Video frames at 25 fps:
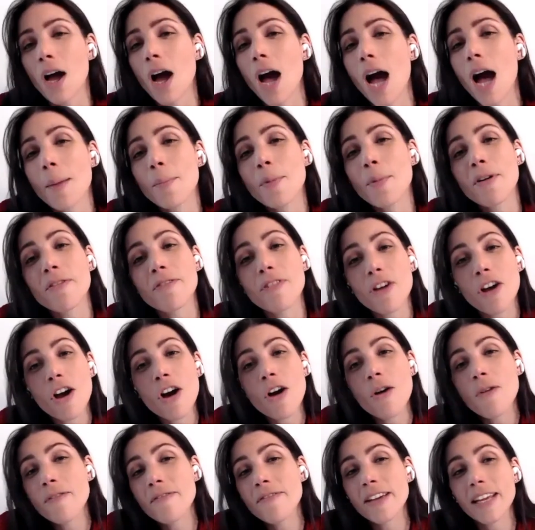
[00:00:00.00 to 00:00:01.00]
Oh, I'm over
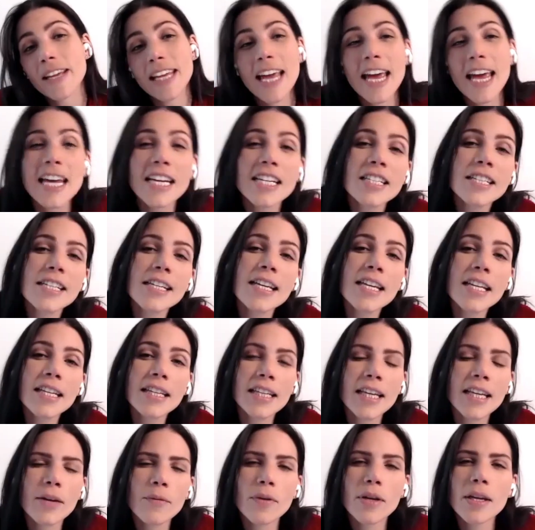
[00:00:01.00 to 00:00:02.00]
going on
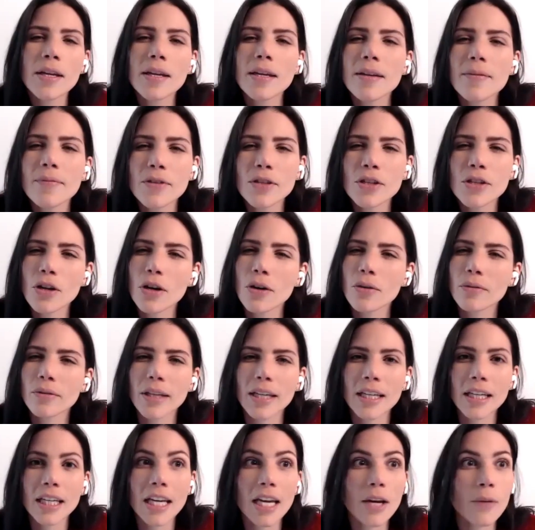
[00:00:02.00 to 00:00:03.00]
vacation. Can we,
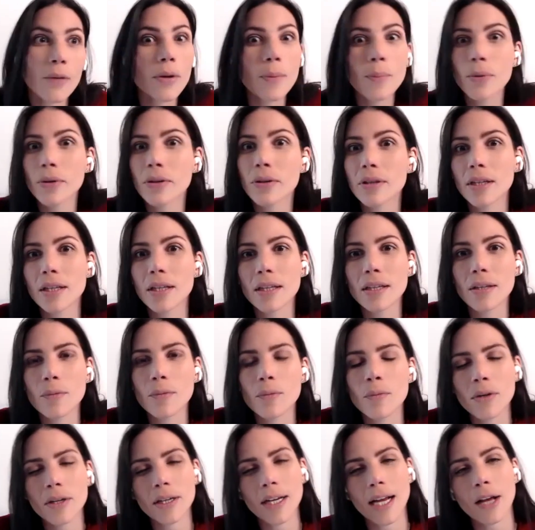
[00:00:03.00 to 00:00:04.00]
can we put the
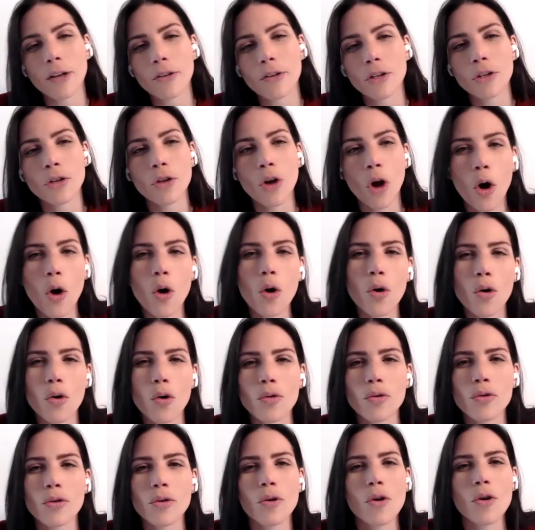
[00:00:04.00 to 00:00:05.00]
workout on
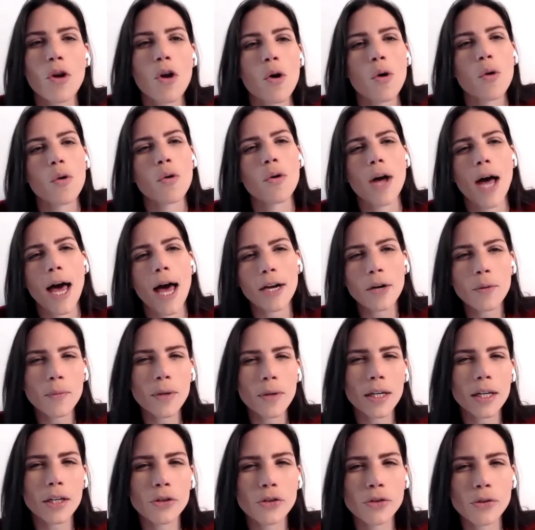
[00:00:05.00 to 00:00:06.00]
hold? Or I
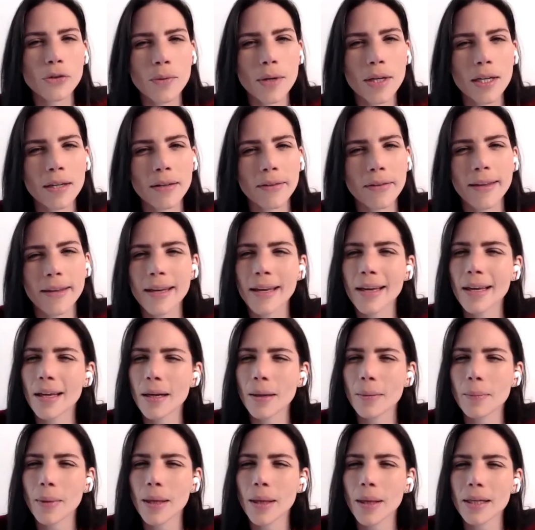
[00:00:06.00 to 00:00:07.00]
don't want to do anything.
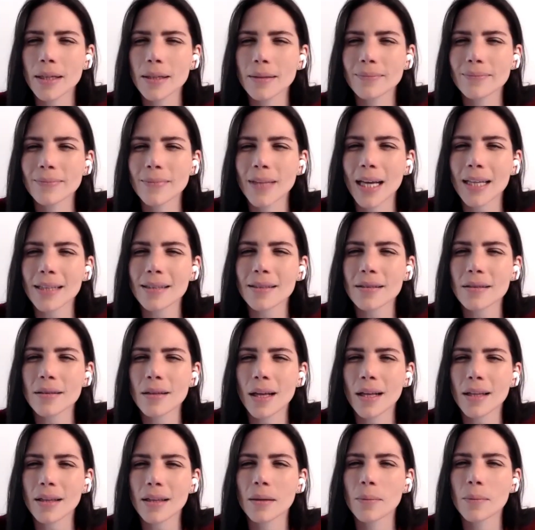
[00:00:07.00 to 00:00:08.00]
And I'm like, that's
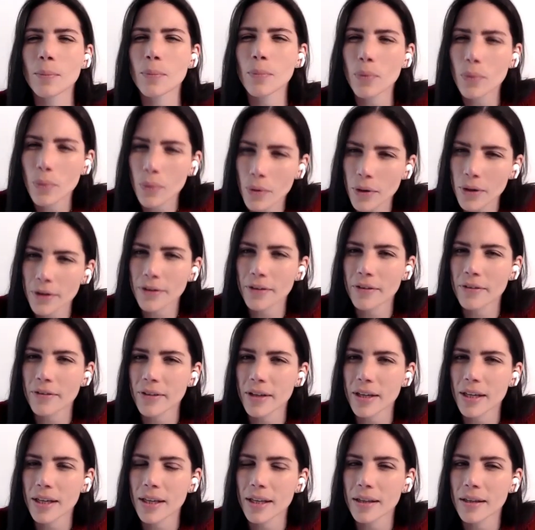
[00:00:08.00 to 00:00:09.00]
not the point
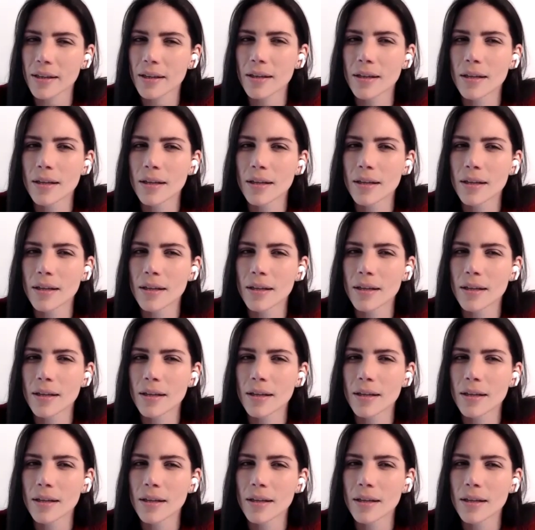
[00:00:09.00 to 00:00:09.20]
of it.